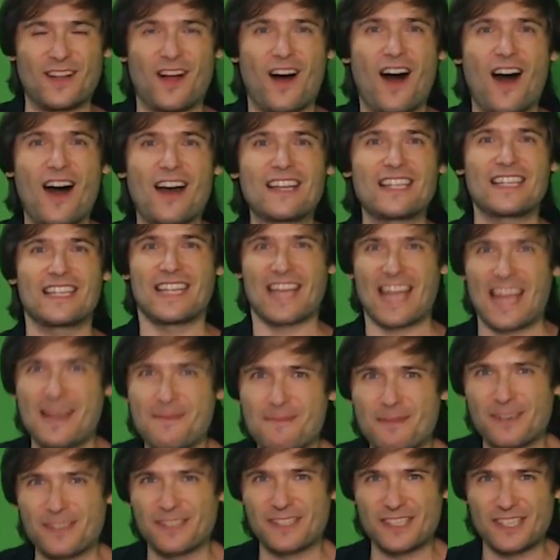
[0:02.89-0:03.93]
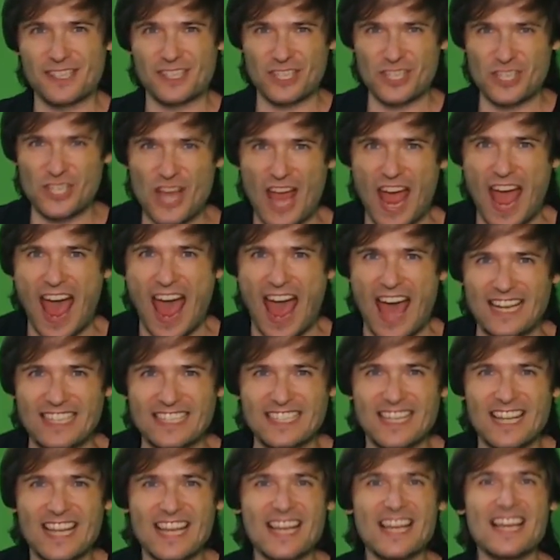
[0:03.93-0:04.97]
on Gamers Chat.